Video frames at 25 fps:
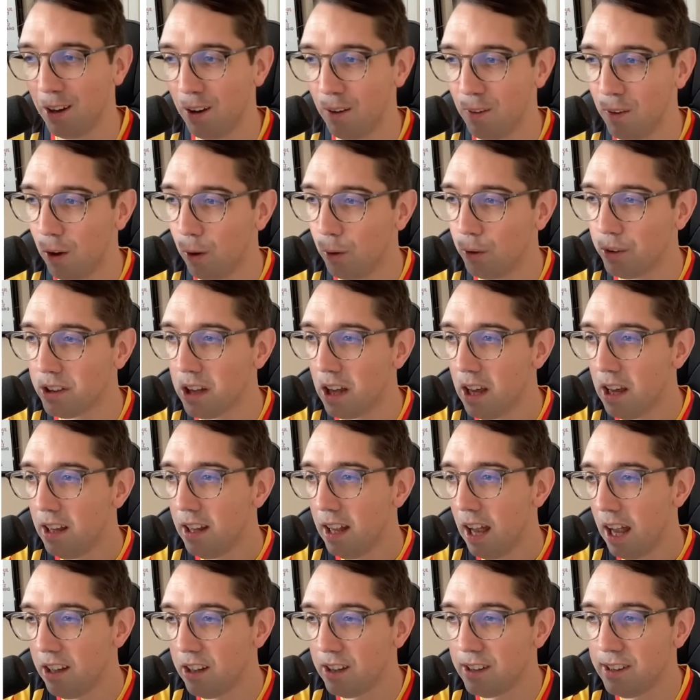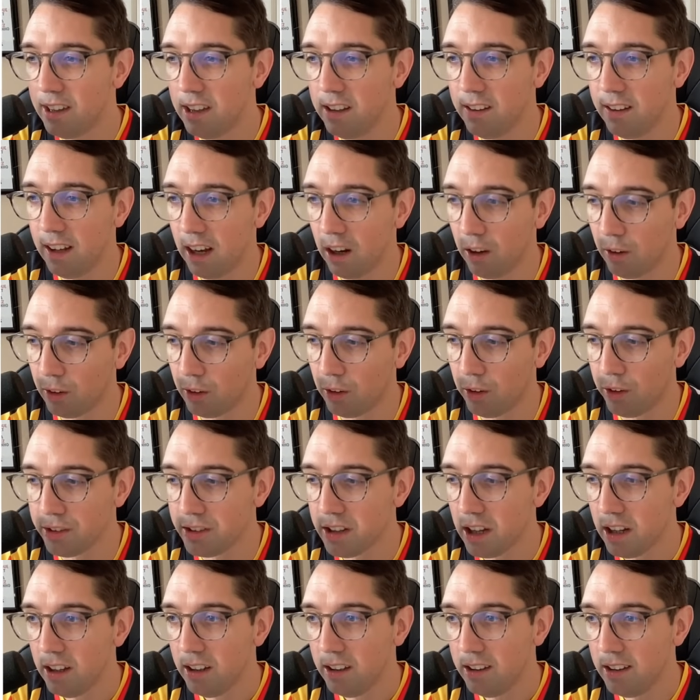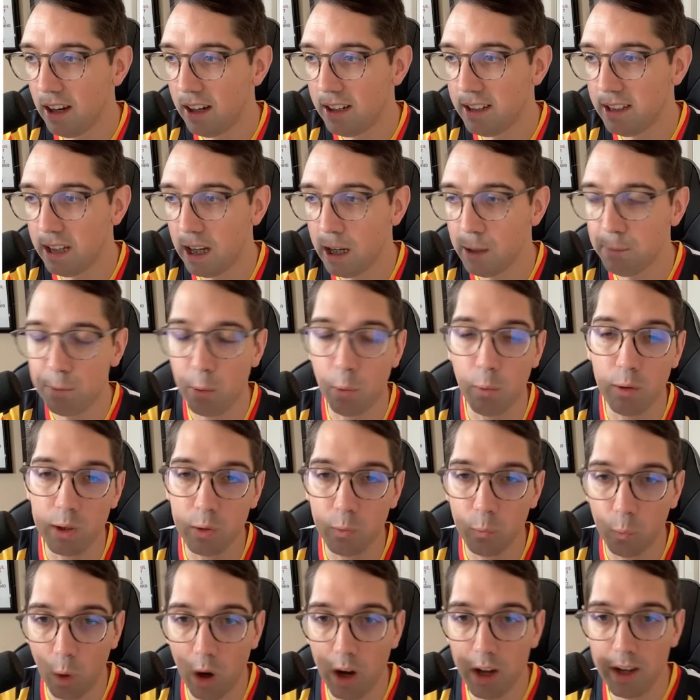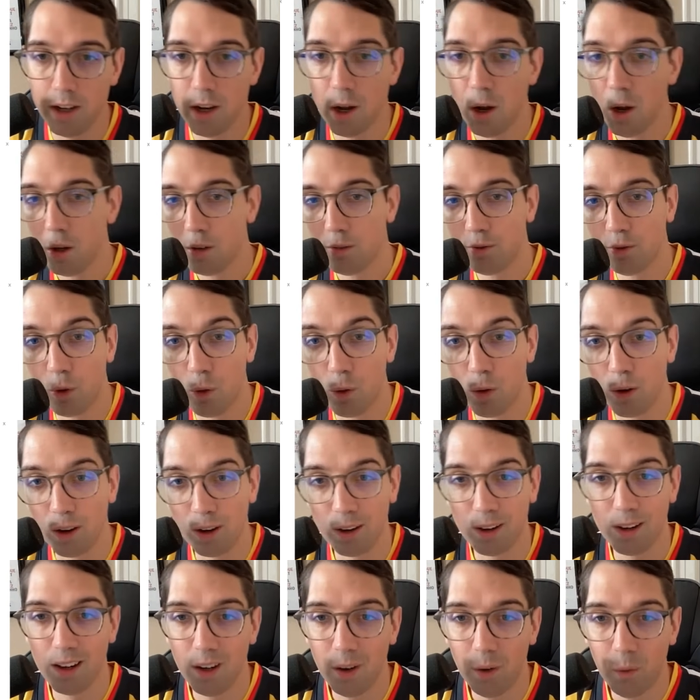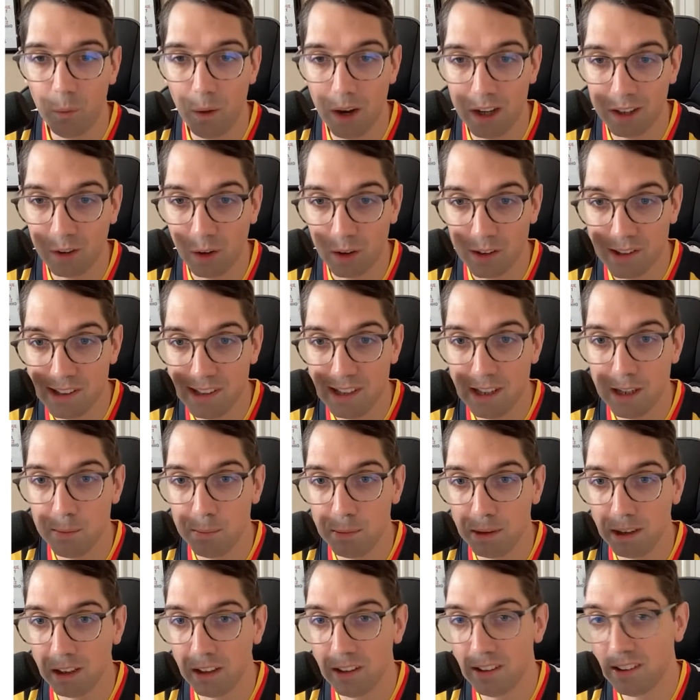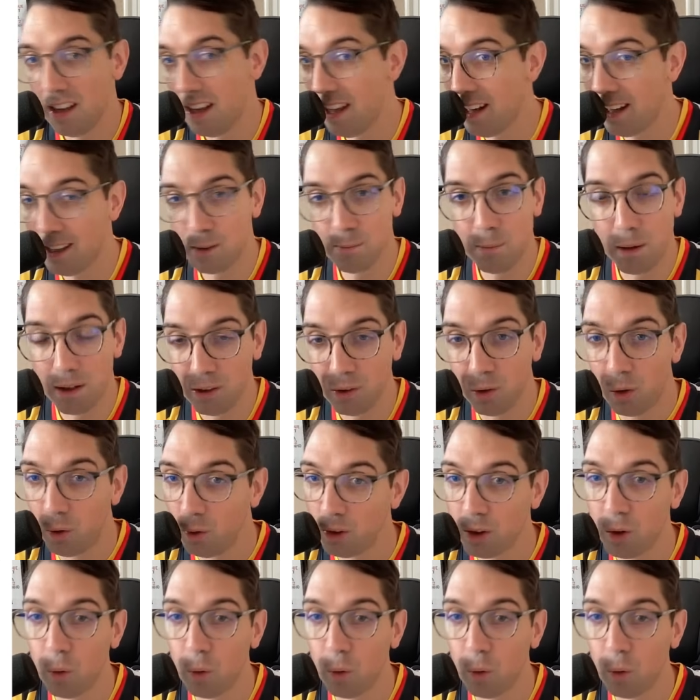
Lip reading: on those. And you see the aerials 98.1 for Juan Garcia, because at Espanyol,